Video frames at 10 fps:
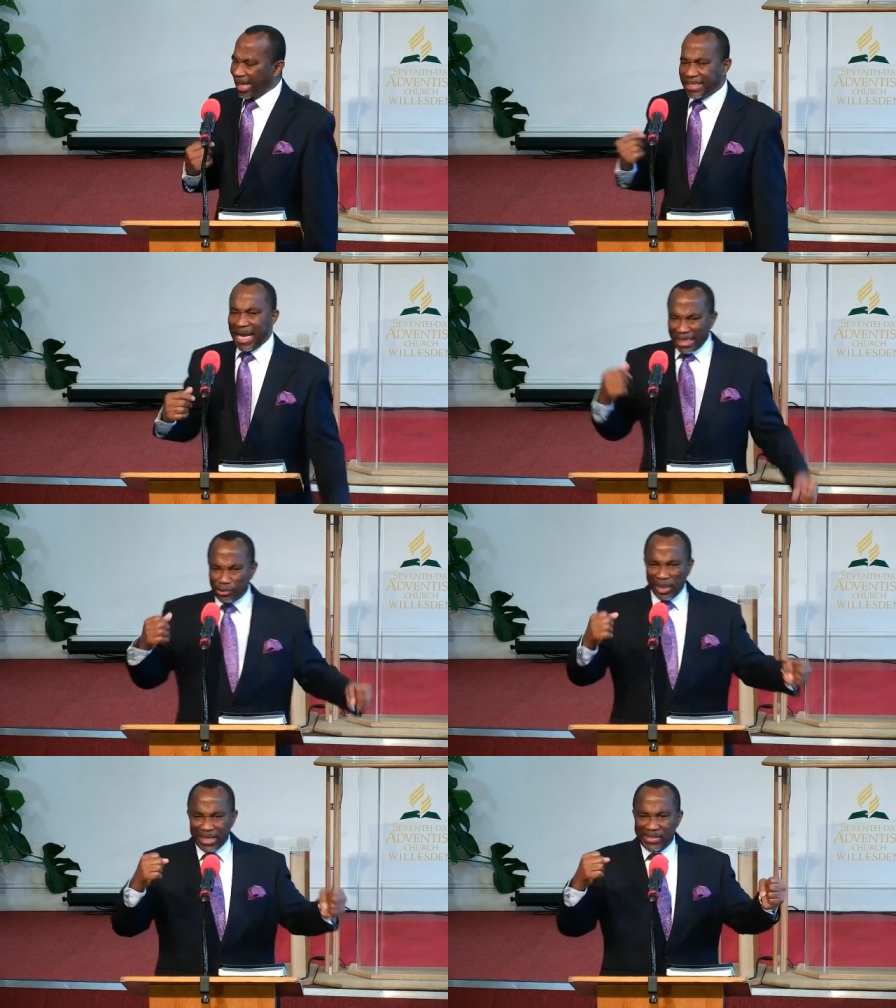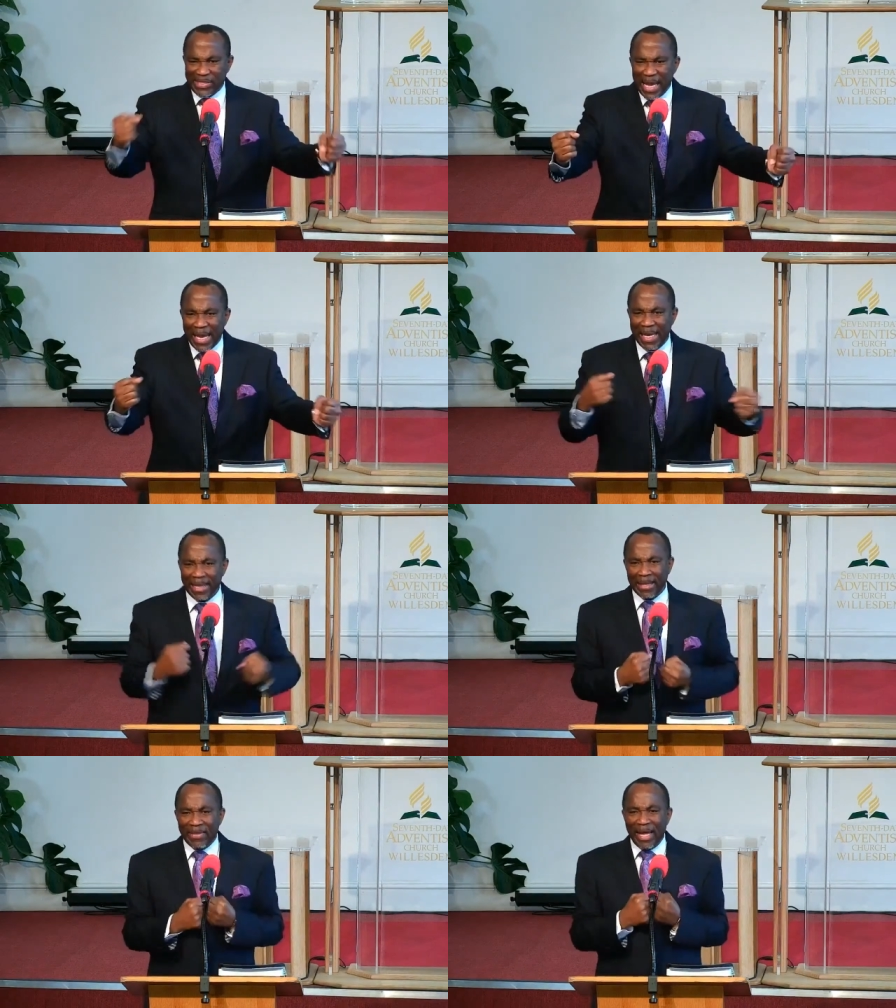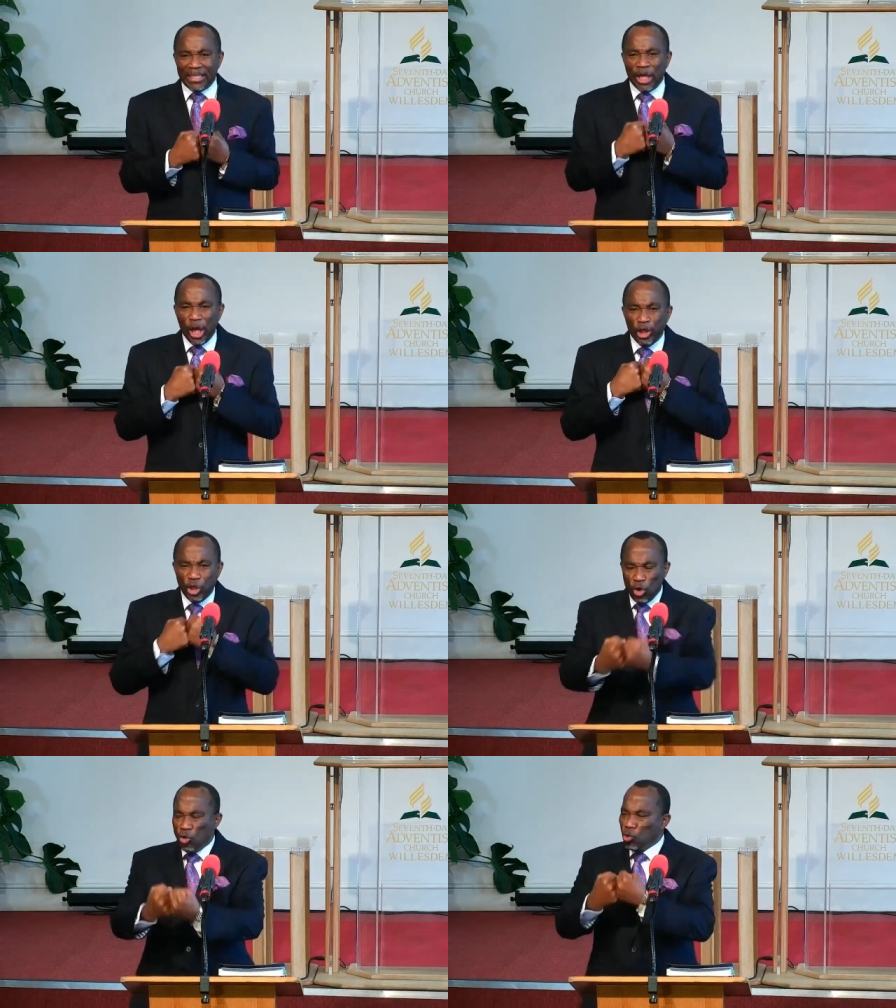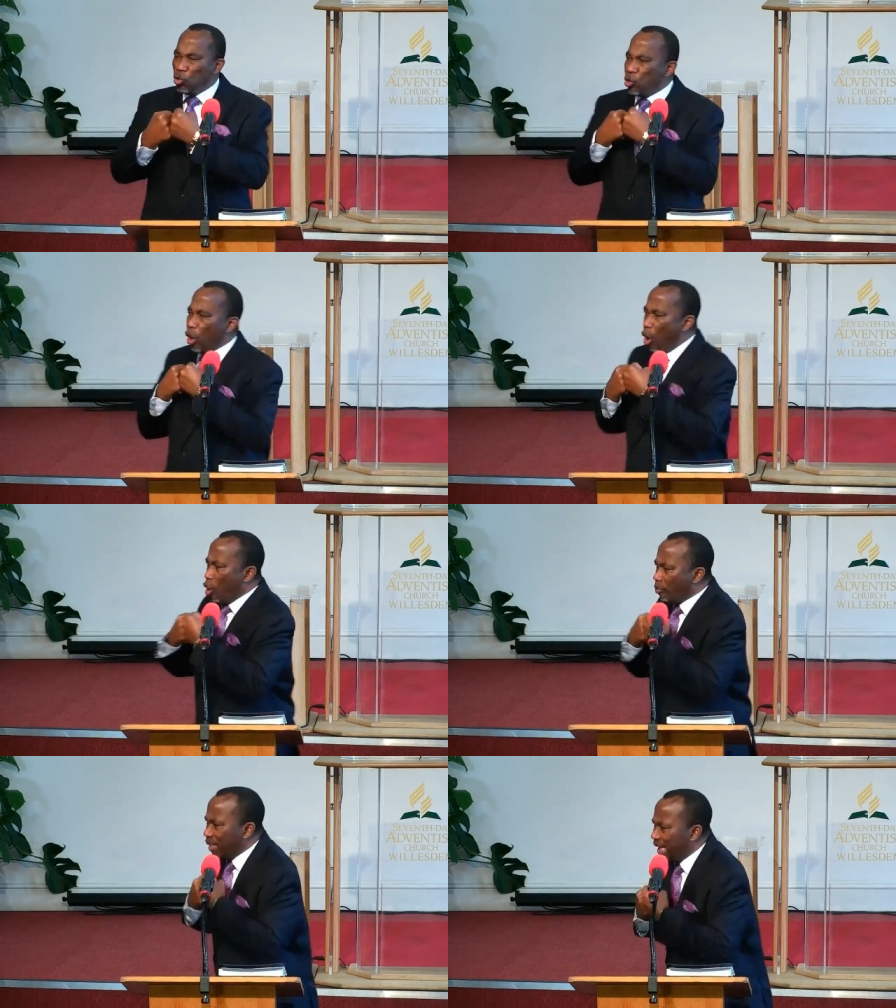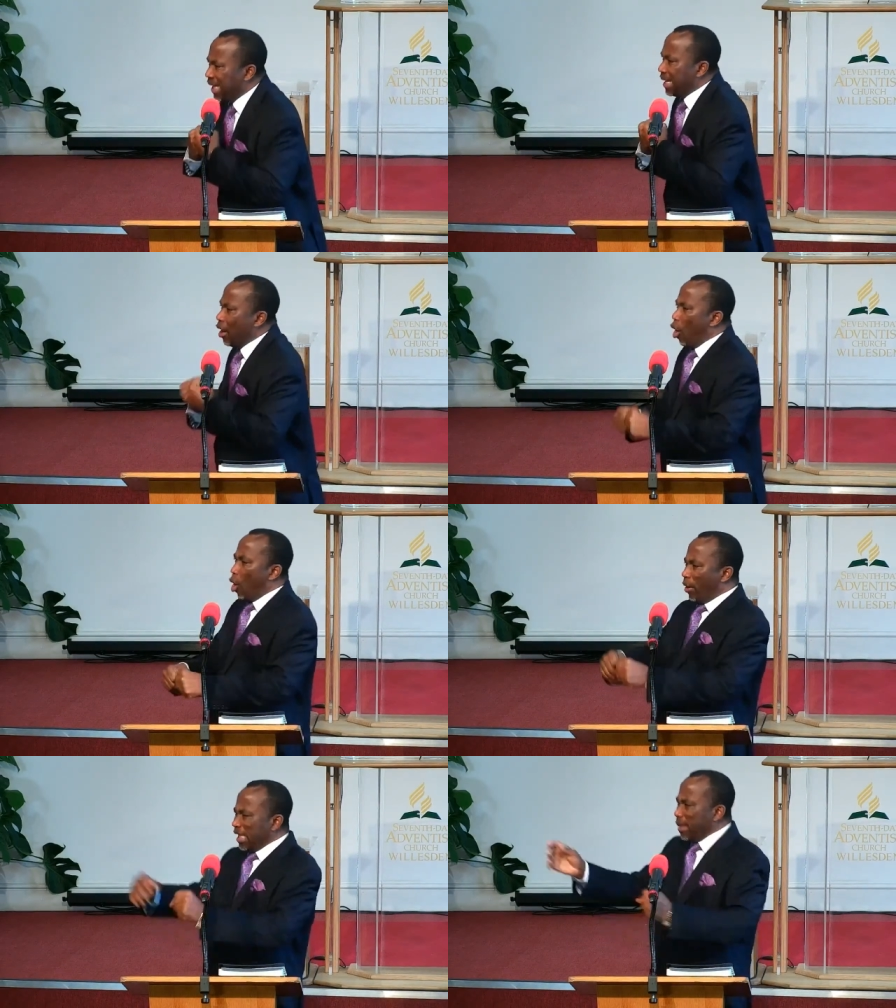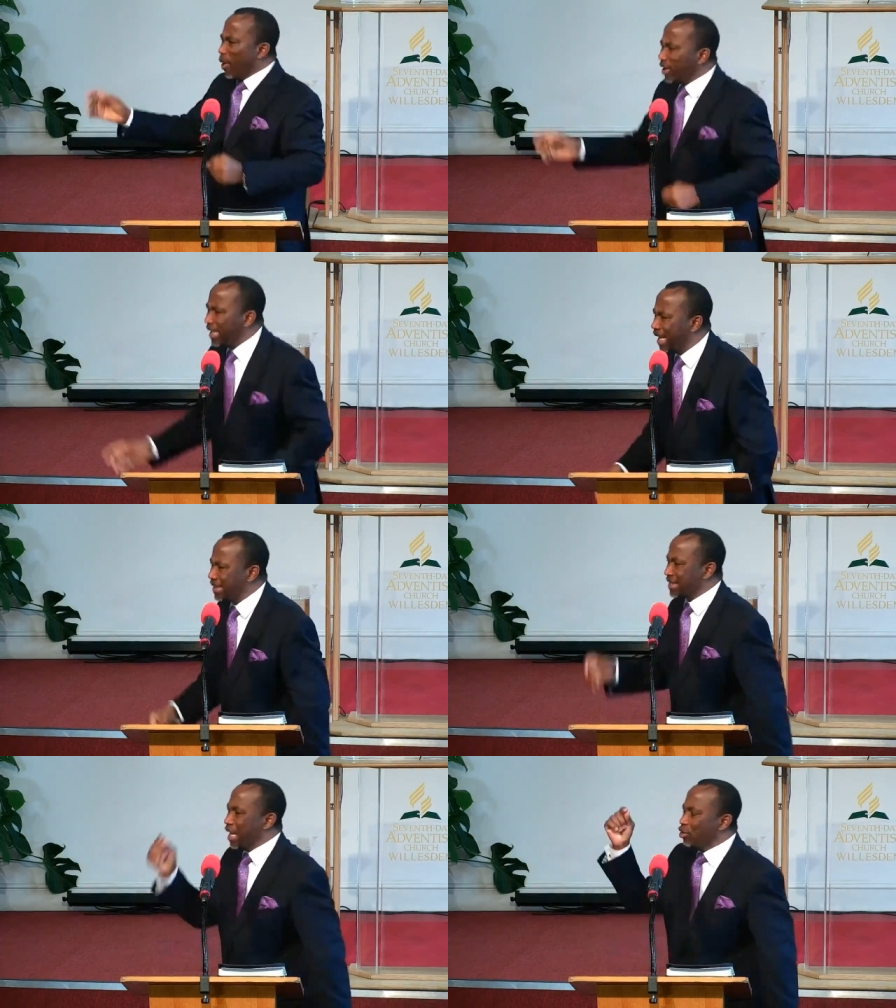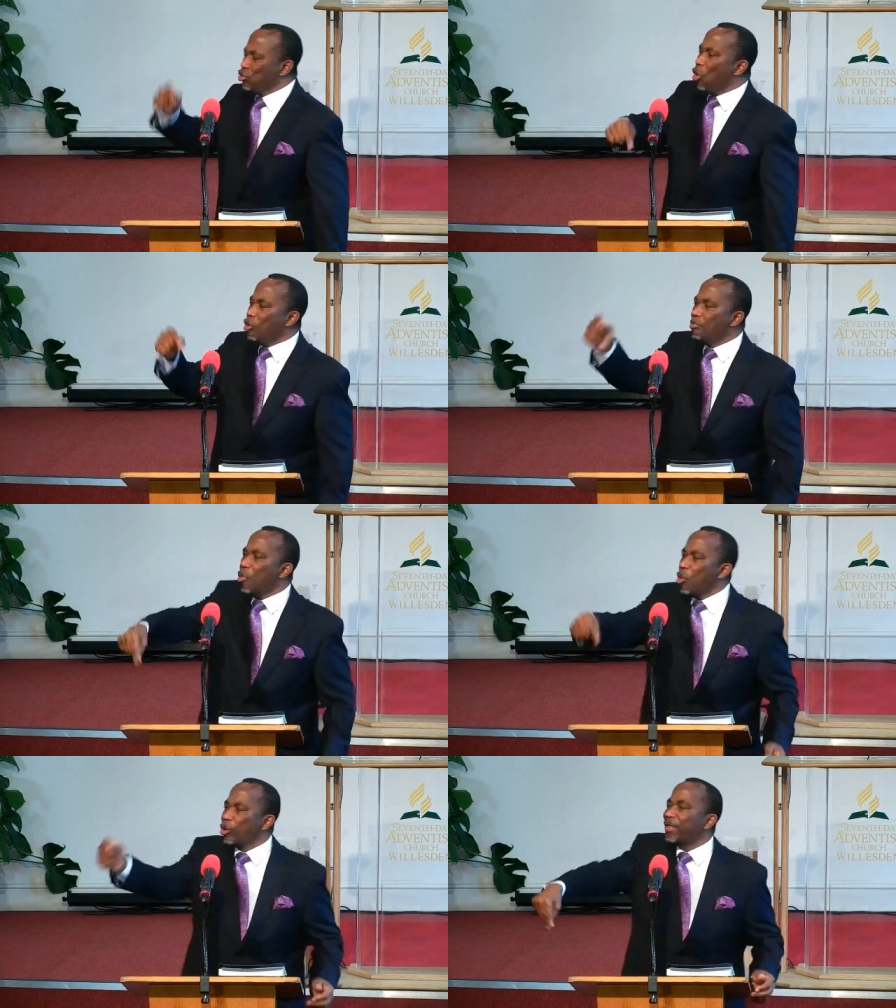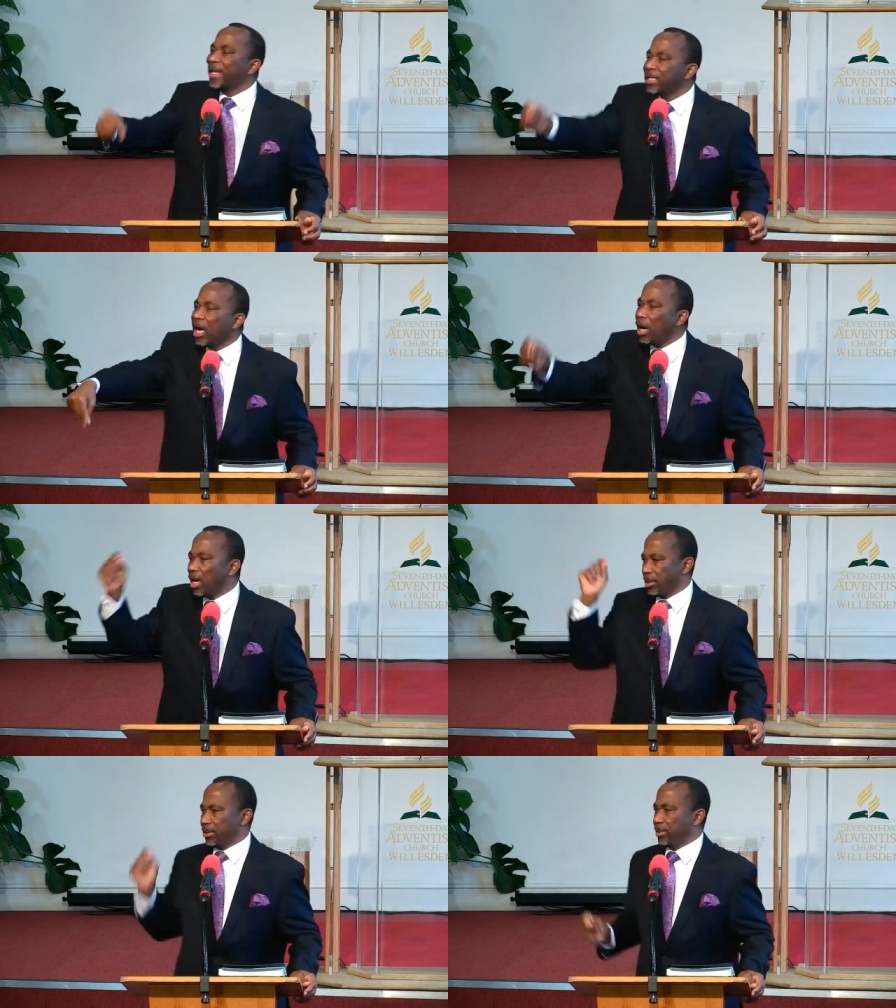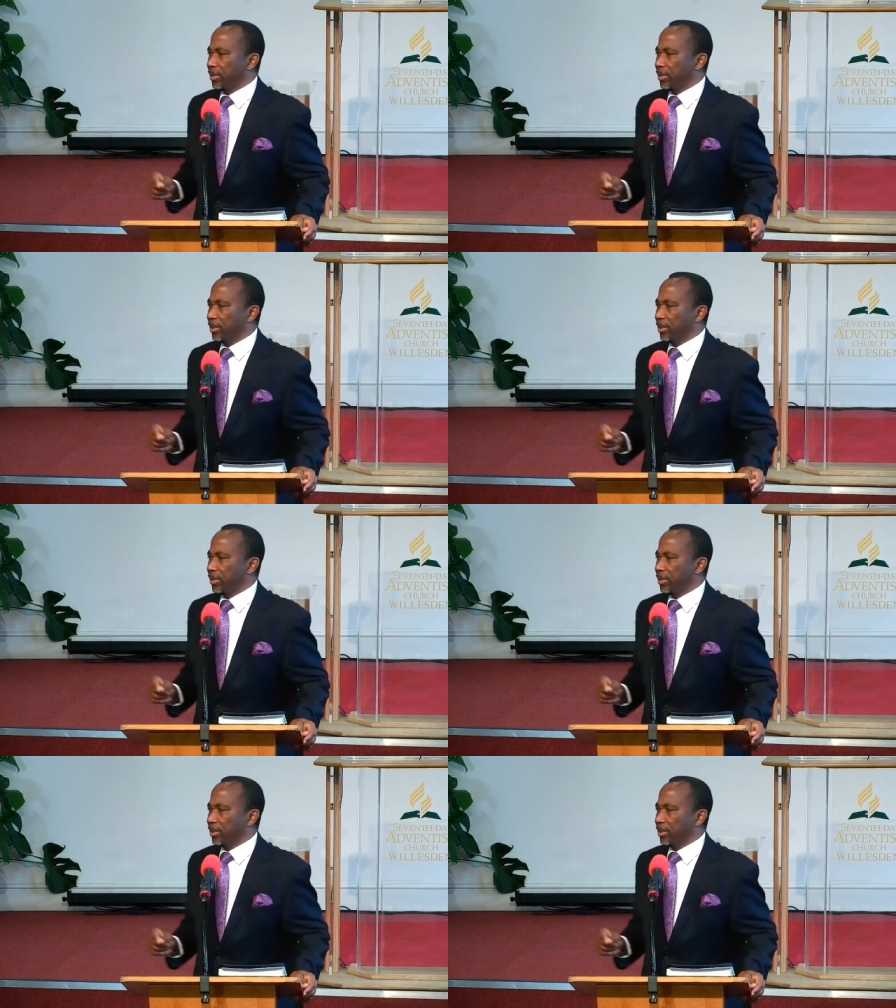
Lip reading: Is actually saying that you or me or anybody else know more than God.